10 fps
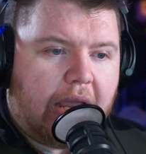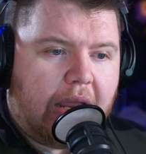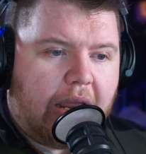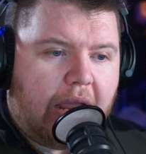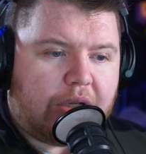
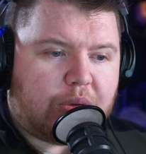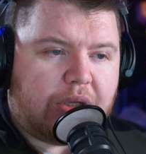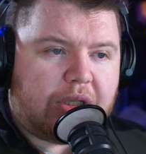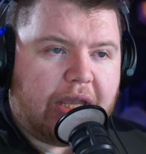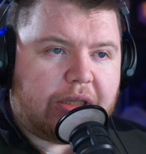I just
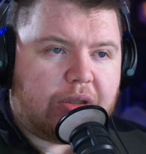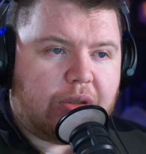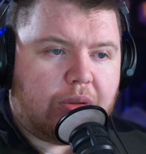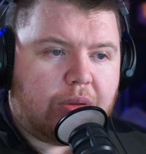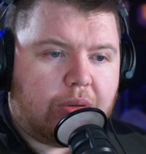wanted to get
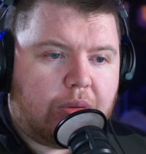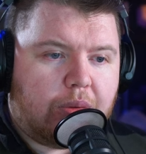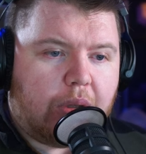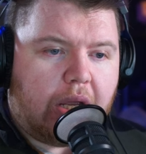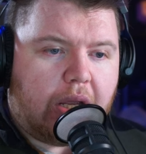
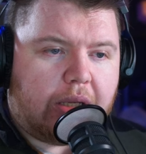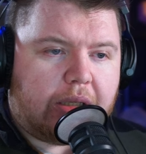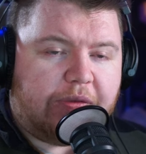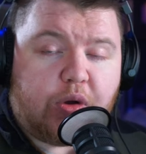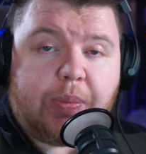to
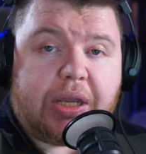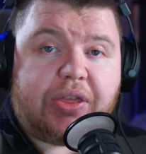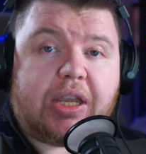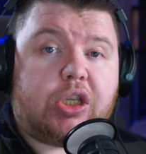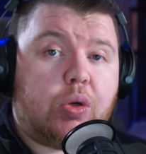give you a big
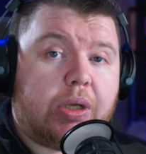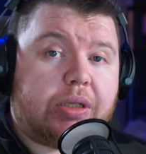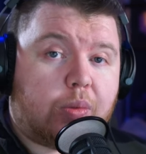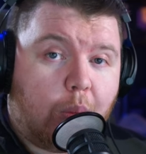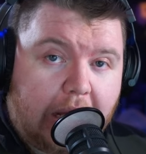thank you
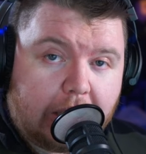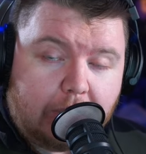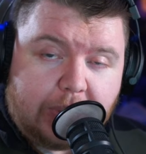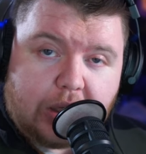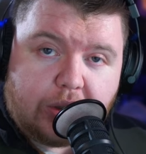as well,
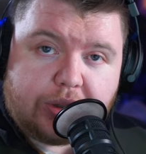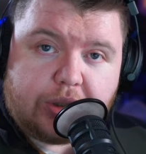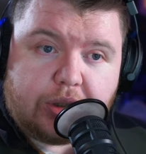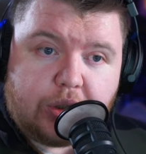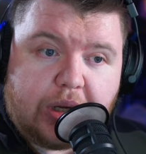because
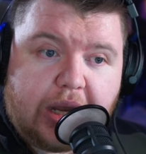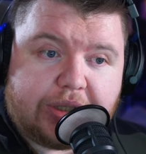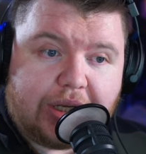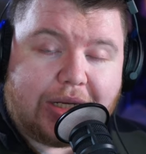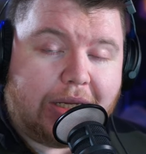you
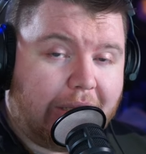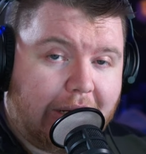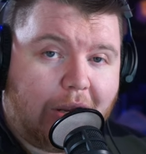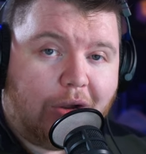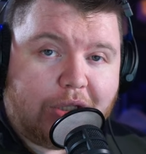guys are killing
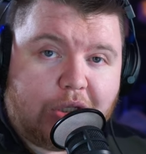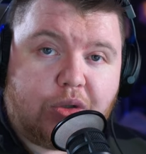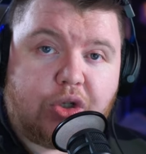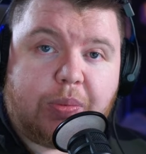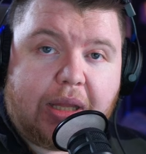it on the
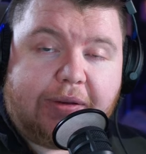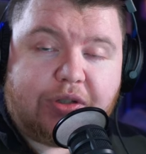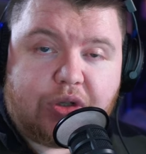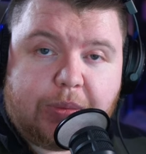YouTube live streams.